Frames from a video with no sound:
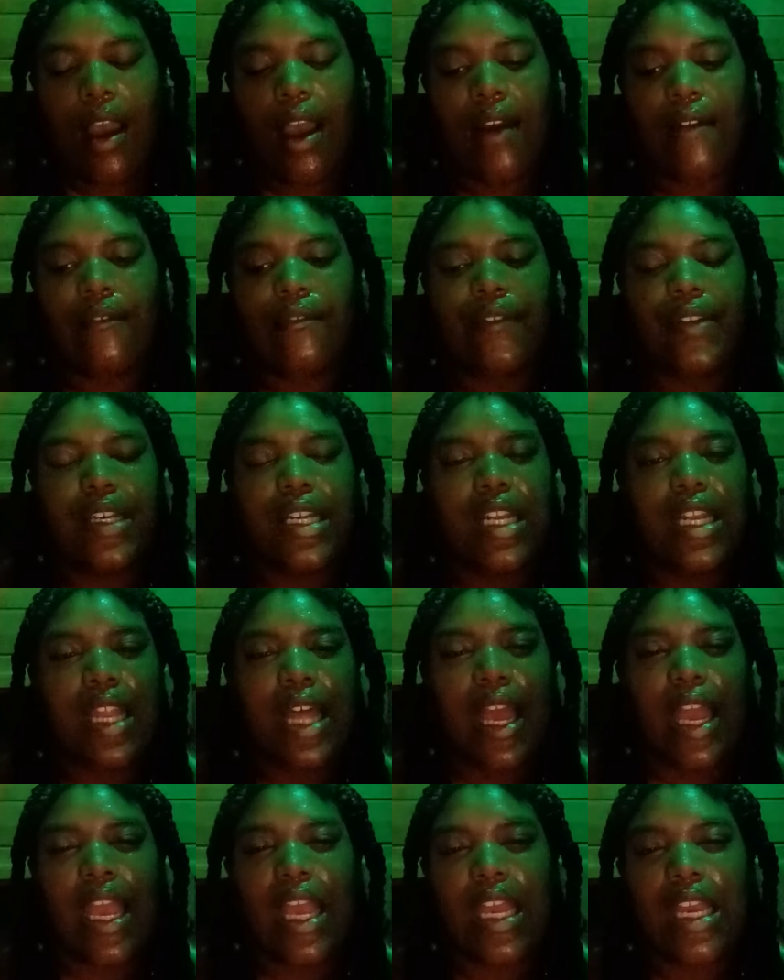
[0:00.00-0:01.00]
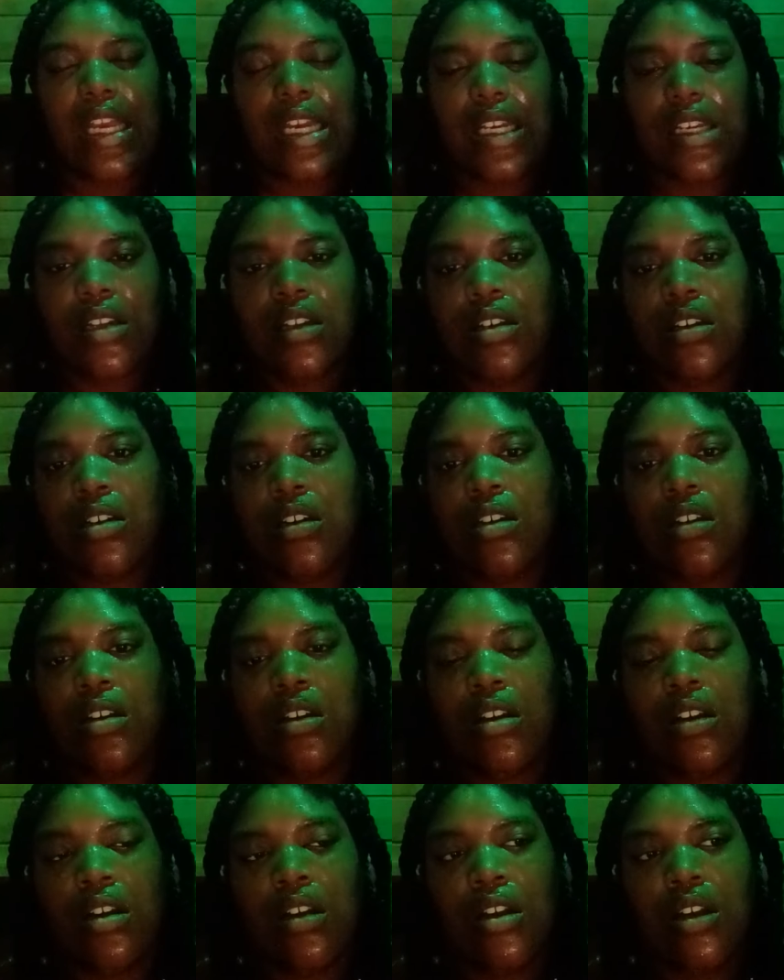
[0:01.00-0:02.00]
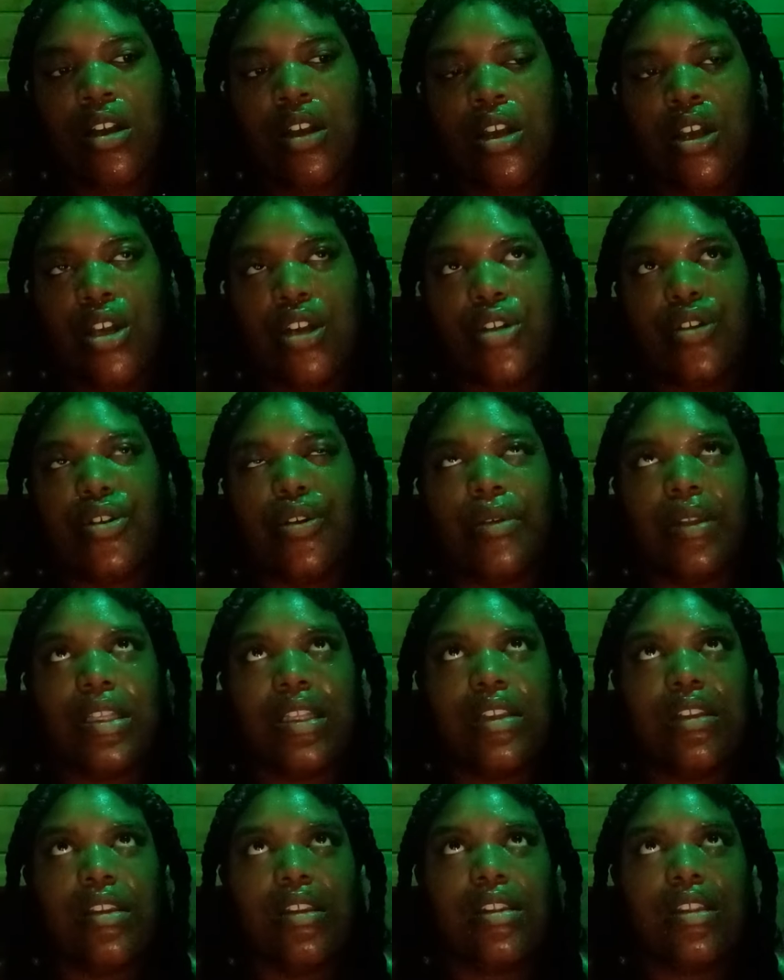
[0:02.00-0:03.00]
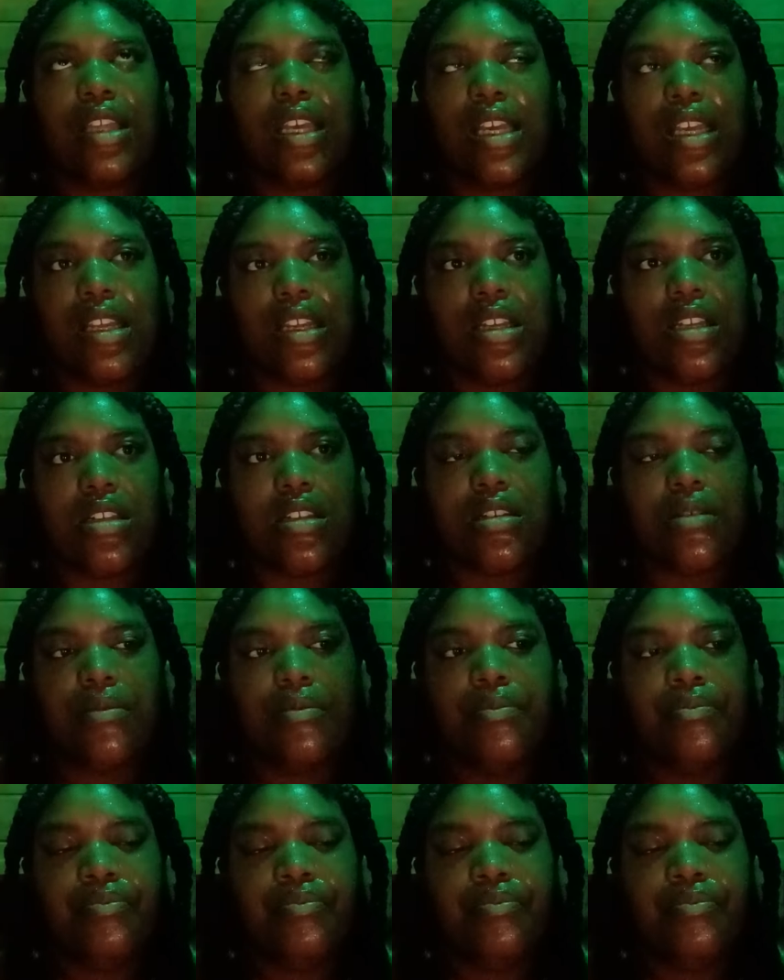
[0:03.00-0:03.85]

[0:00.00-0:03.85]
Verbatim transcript: I feel like, you know, the thing is,